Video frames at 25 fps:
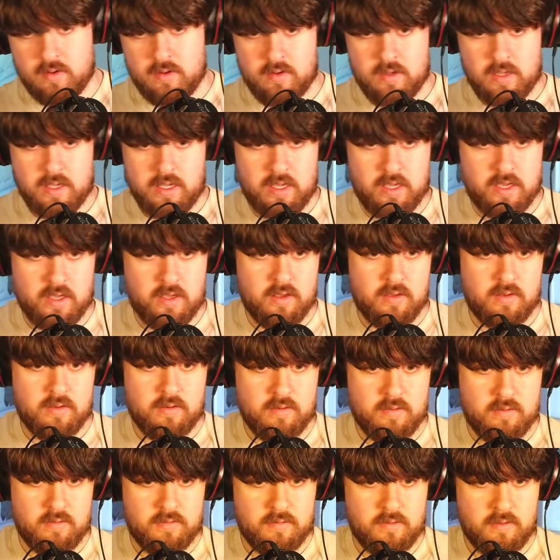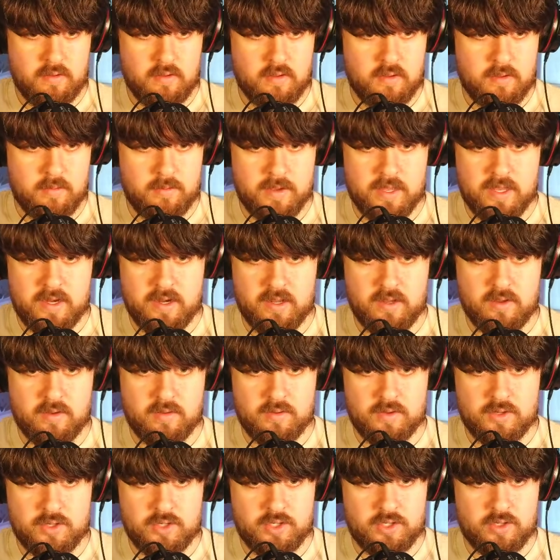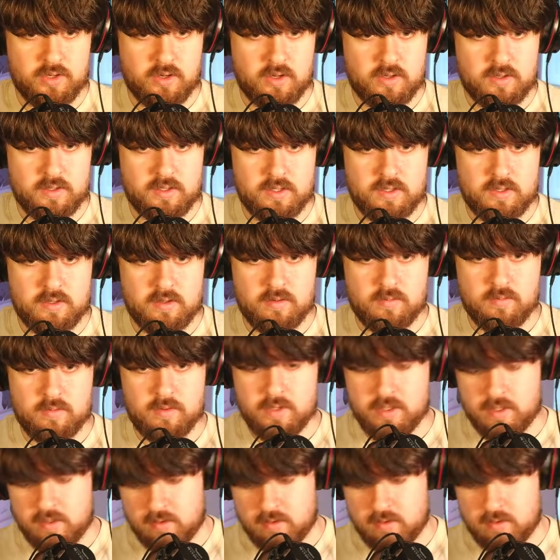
here, depending on the shot and what it